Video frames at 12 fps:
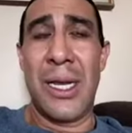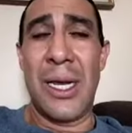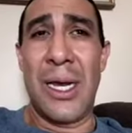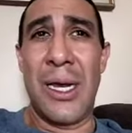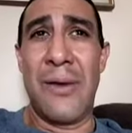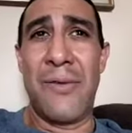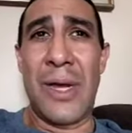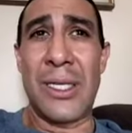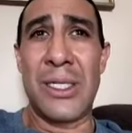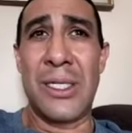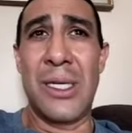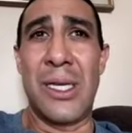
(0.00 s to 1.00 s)
I've
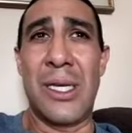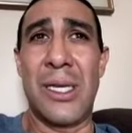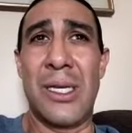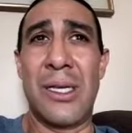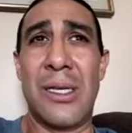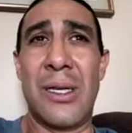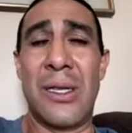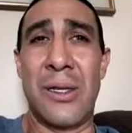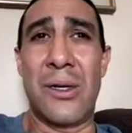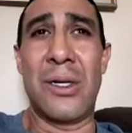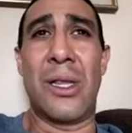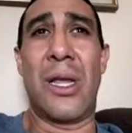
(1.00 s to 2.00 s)
actually
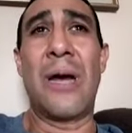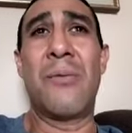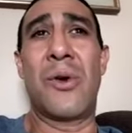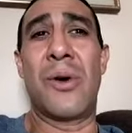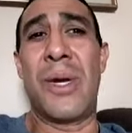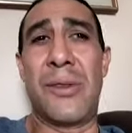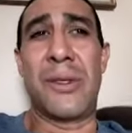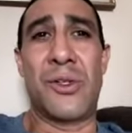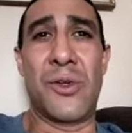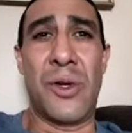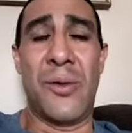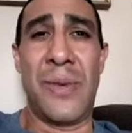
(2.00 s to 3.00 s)
learned a lot more about the
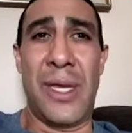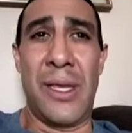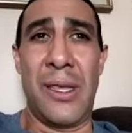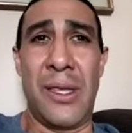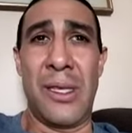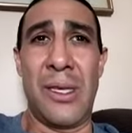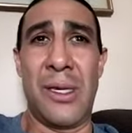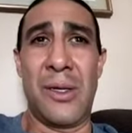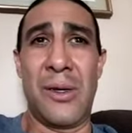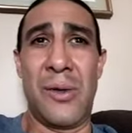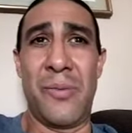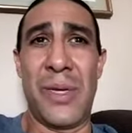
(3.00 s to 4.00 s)
drum. And
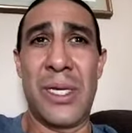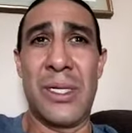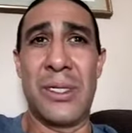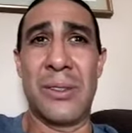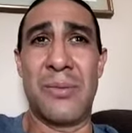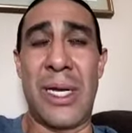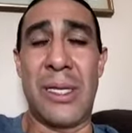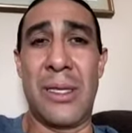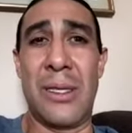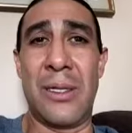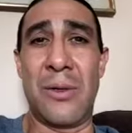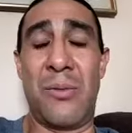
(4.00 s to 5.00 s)
because my
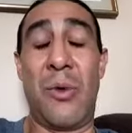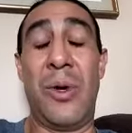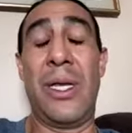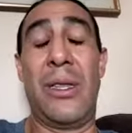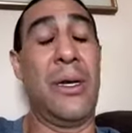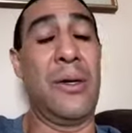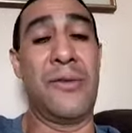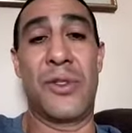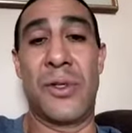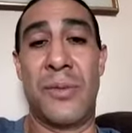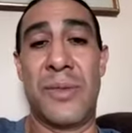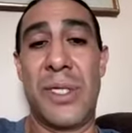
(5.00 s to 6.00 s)
little boy loves
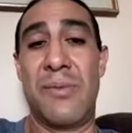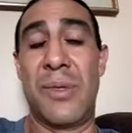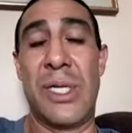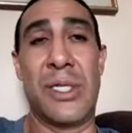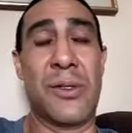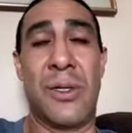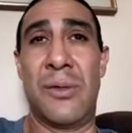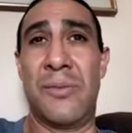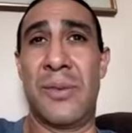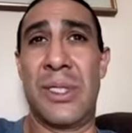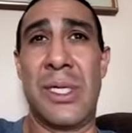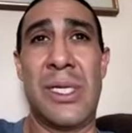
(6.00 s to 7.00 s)
drums, he plays
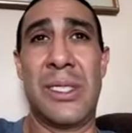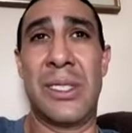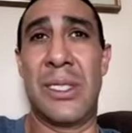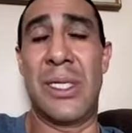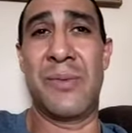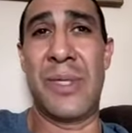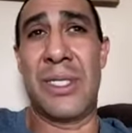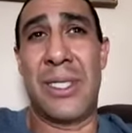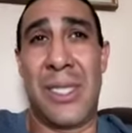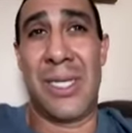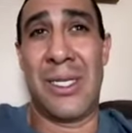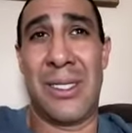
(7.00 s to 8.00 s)
drums. He's been
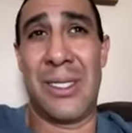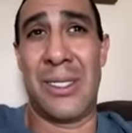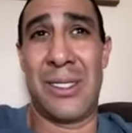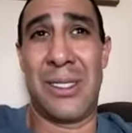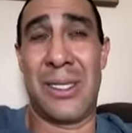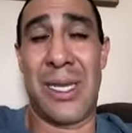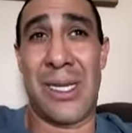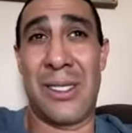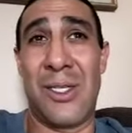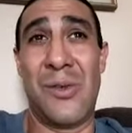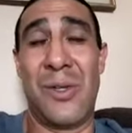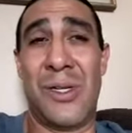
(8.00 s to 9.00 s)
singing since he's like
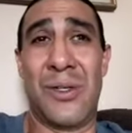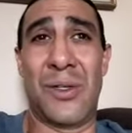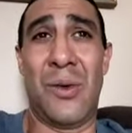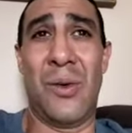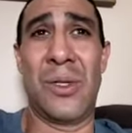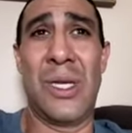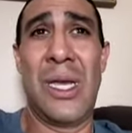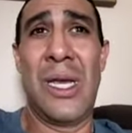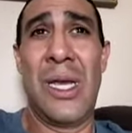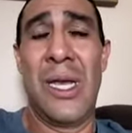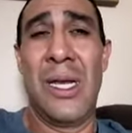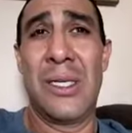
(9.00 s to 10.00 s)
2 years old.
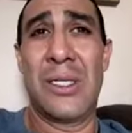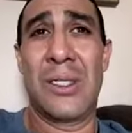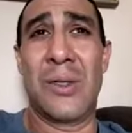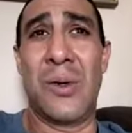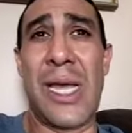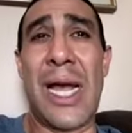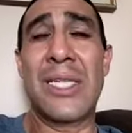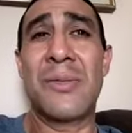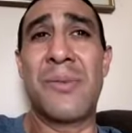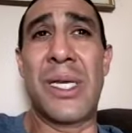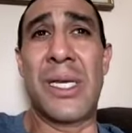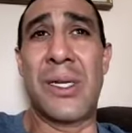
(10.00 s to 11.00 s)
So he asked
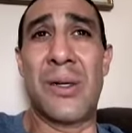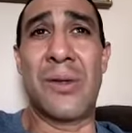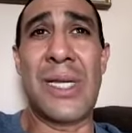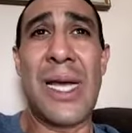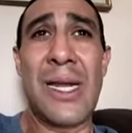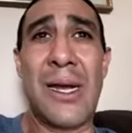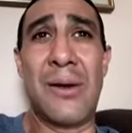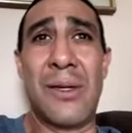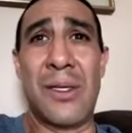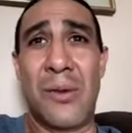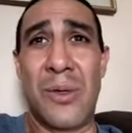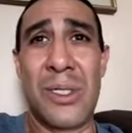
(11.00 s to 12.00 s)
me, Dada,
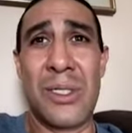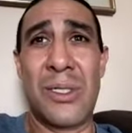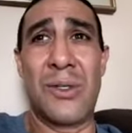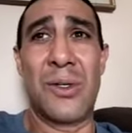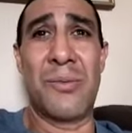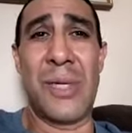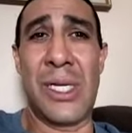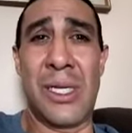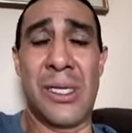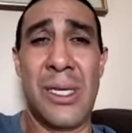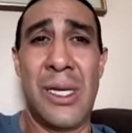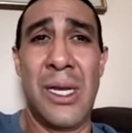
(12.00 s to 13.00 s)
what does a drum mean?